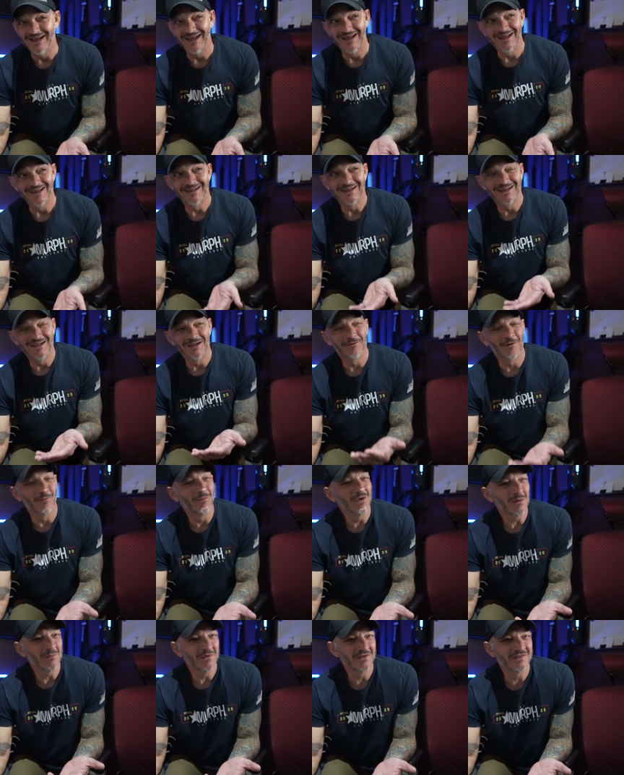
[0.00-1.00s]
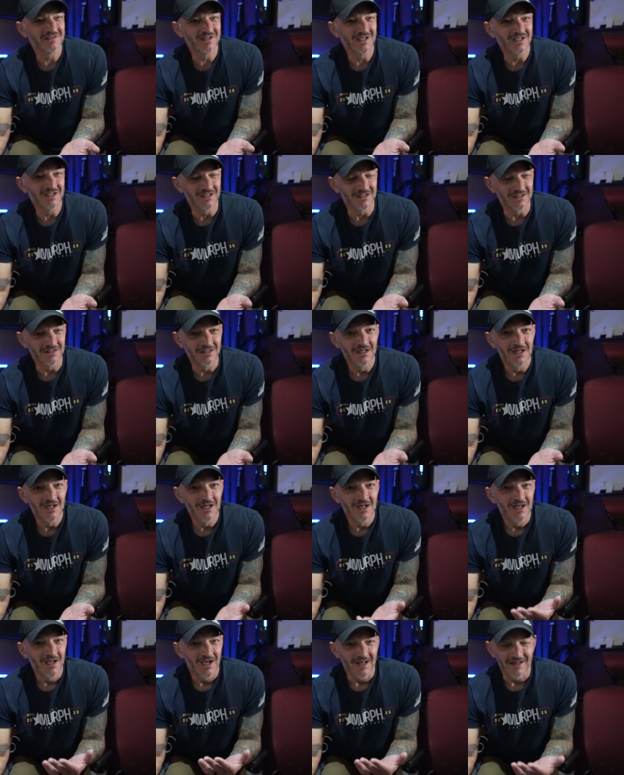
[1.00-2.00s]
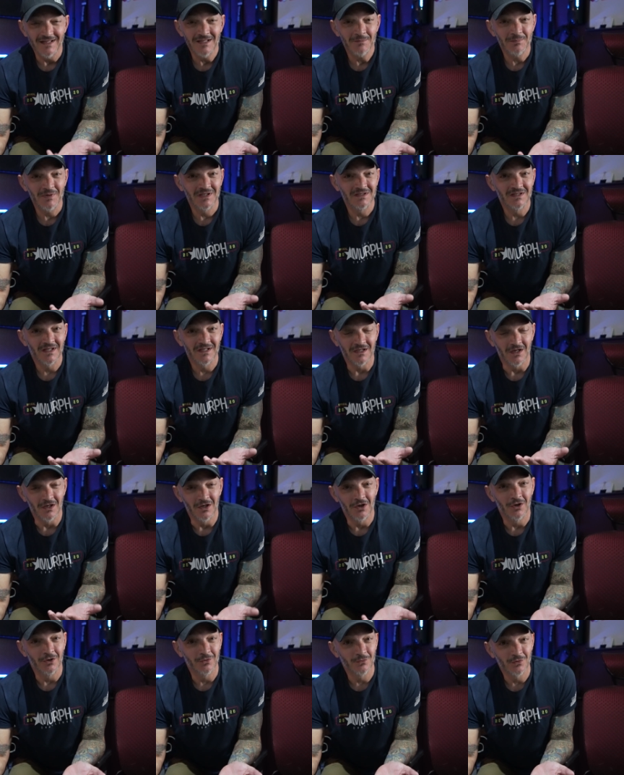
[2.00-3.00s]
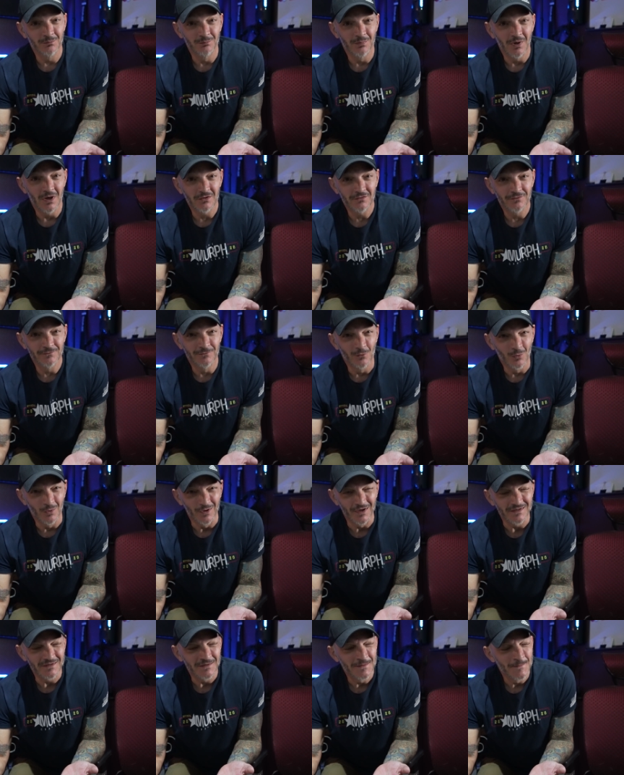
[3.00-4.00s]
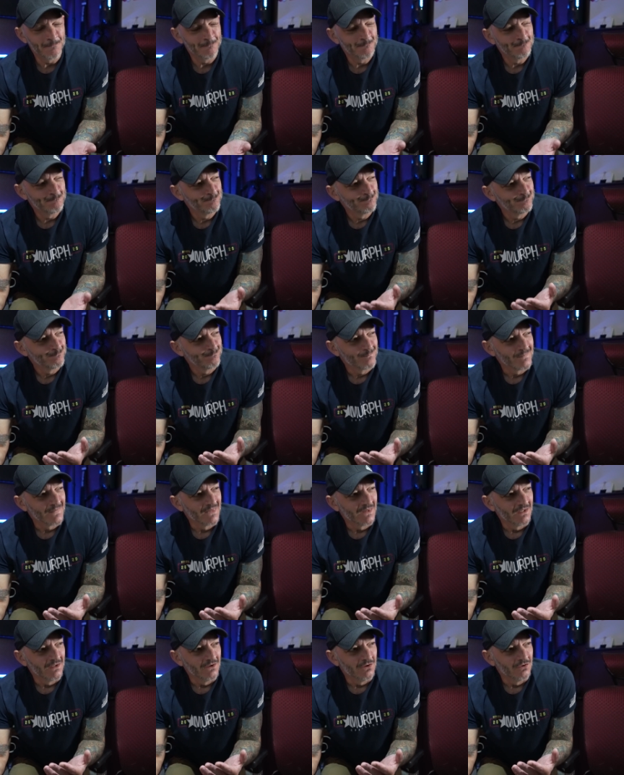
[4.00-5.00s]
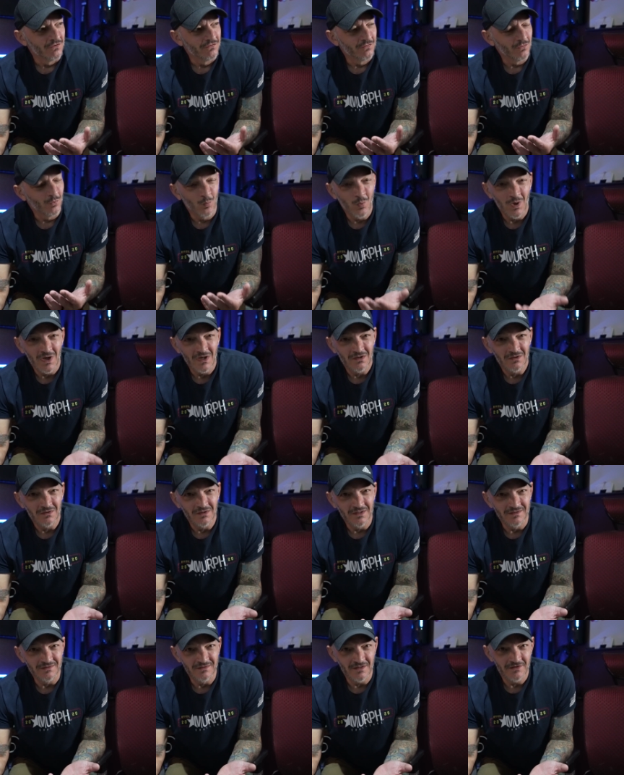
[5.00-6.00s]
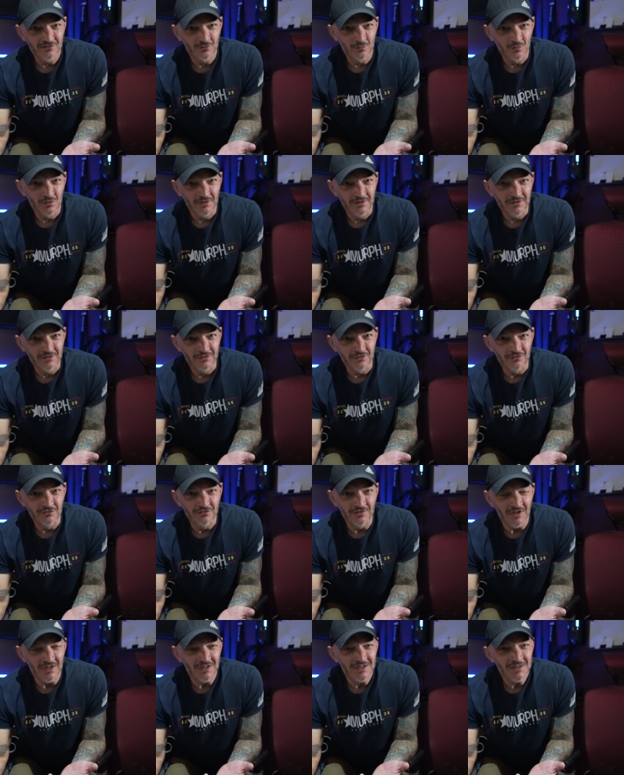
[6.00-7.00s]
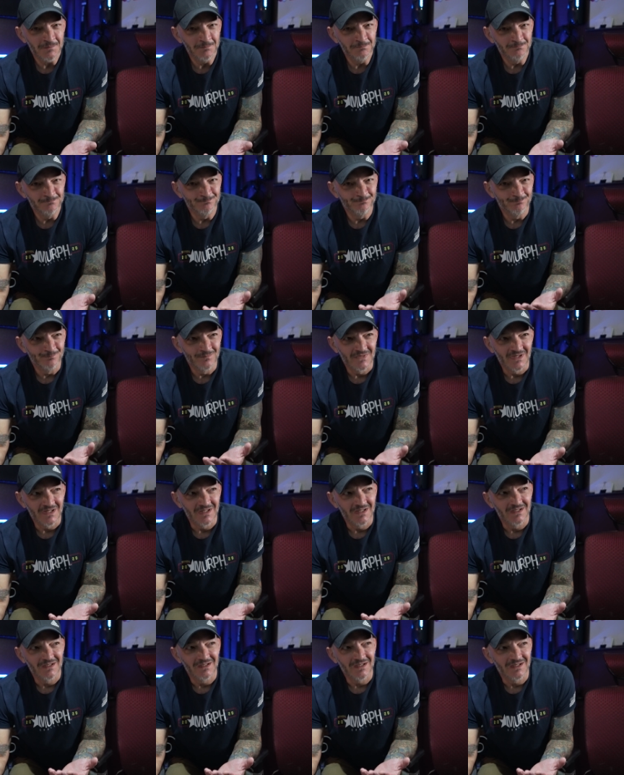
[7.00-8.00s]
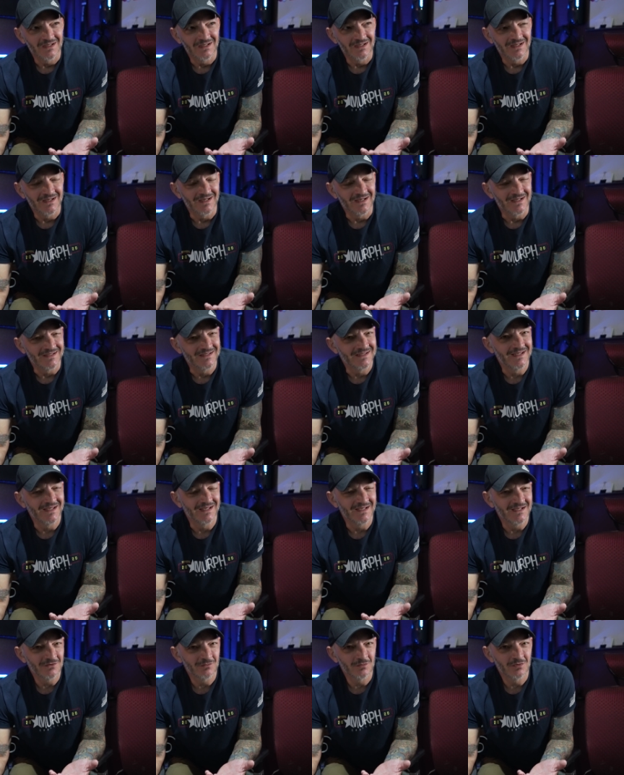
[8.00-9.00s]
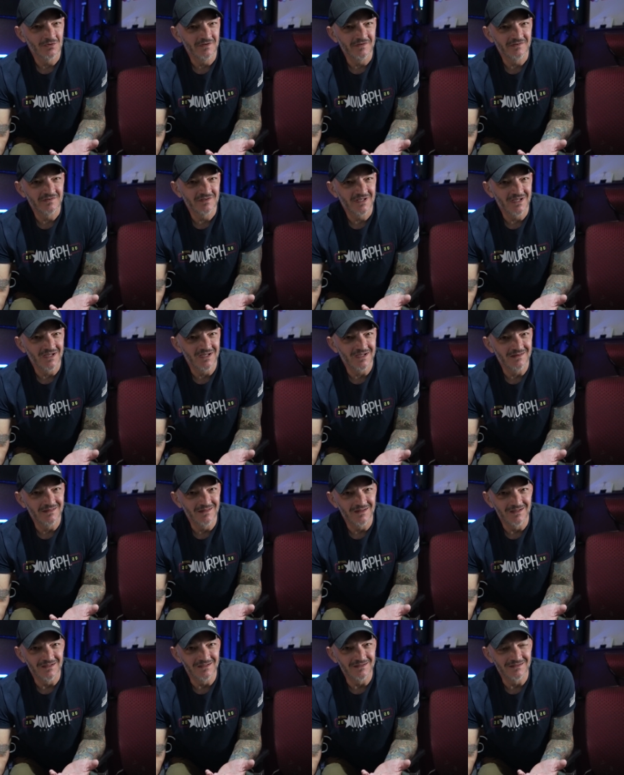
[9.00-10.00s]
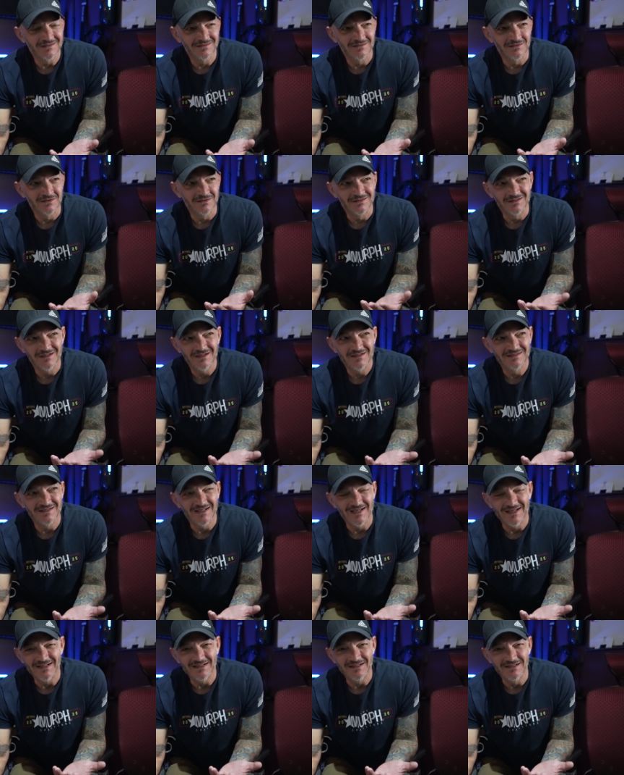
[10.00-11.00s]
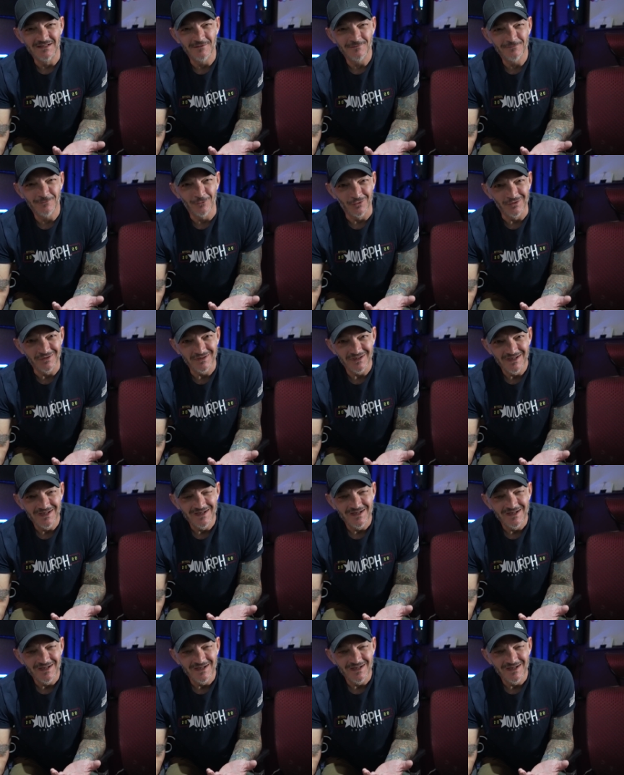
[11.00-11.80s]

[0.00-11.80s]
and if I'm not mistaken, I think I paid like a hundred bucks for it. So while it does a really good job, I can't really say that it does any different